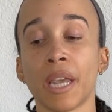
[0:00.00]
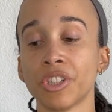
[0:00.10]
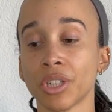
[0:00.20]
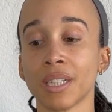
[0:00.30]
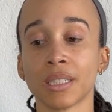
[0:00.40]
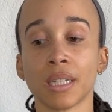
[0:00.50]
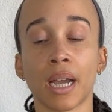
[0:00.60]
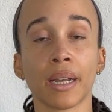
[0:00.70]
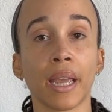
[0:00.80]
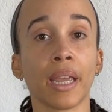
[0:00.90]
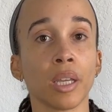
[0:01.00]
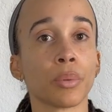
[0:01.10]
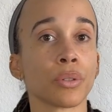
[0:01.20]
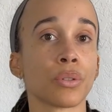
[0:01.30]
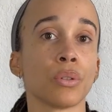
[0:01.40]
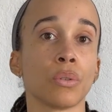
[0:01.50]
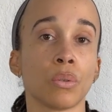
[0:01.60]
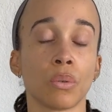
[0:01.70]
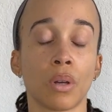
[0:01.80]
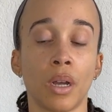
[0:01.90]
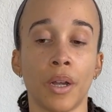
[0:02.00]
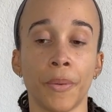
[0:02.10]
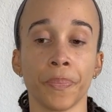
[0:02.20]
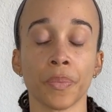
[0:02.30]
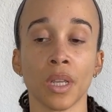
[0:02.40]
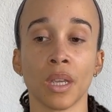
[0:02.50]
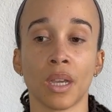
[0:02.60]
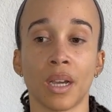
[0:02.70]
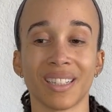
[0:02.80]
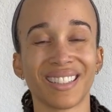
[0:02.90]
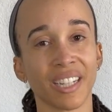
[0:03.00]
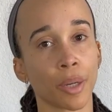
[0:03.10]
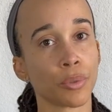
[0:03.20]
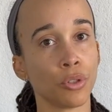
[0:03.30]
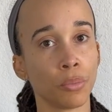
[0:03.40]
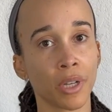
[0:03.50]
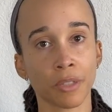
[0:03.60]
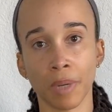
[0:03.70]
patient is not able to um, uh, sit up too much.